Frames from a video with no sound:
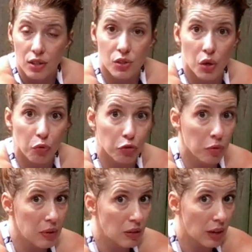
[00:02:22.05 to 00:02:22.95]
So for
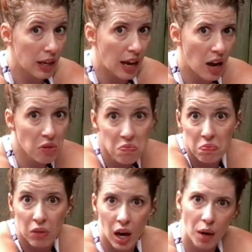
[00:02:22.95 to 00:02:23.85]
me right now,
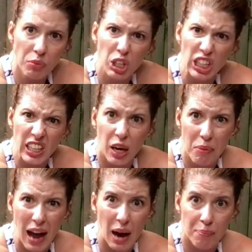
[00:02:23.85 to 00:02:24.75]
I'm good, I'm
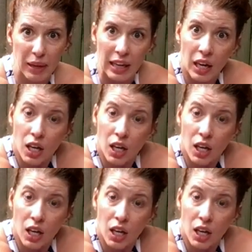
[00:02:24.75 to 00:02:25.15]
happy.